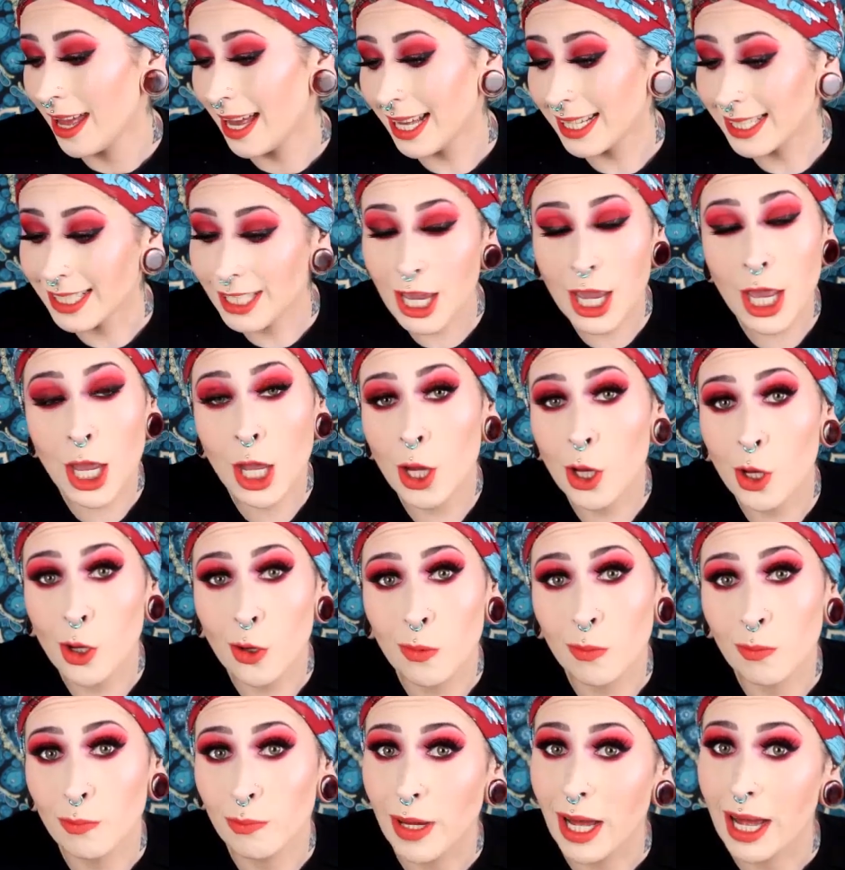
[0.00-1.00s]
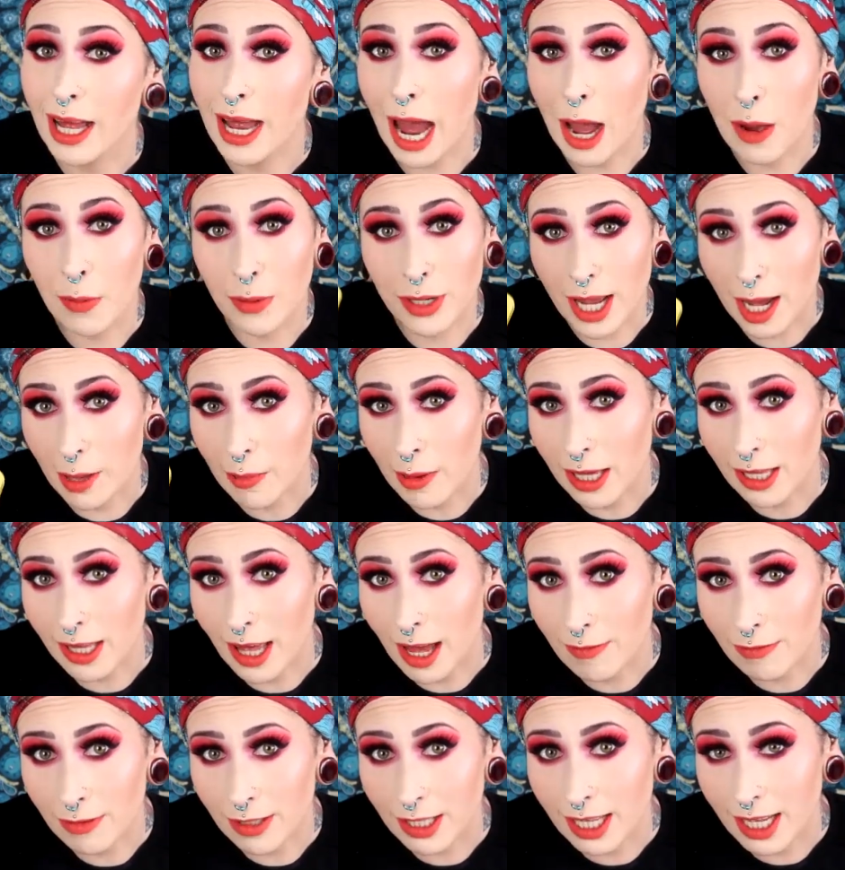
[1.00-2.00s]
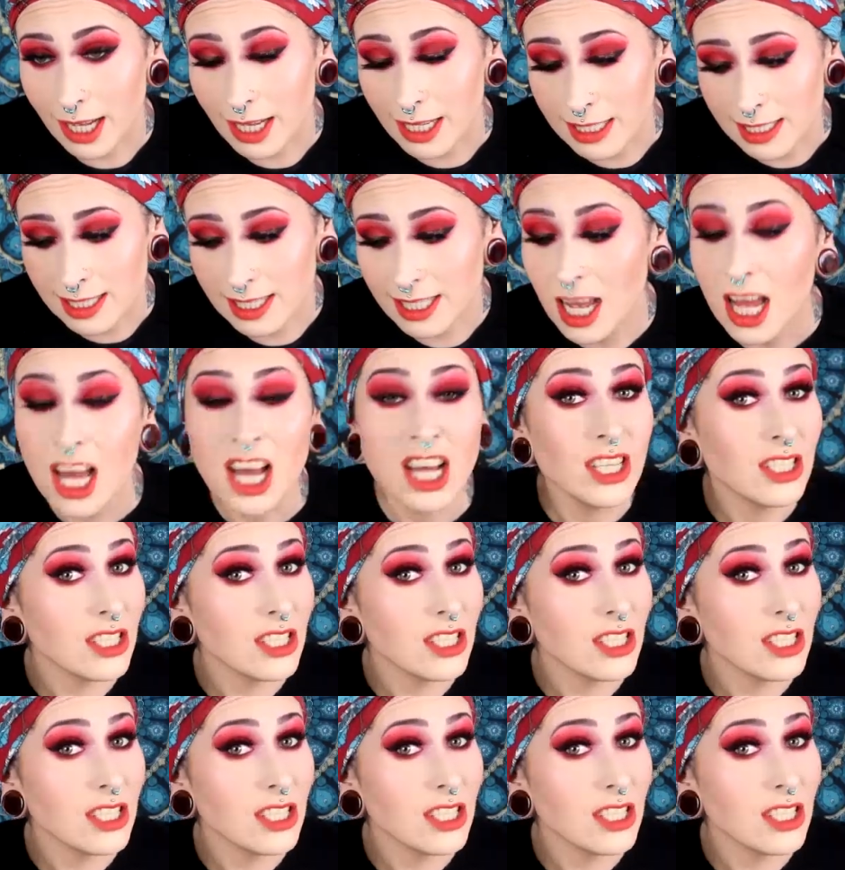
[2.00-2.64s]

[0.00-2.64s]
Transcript: It's cute, but I would not pay that for this.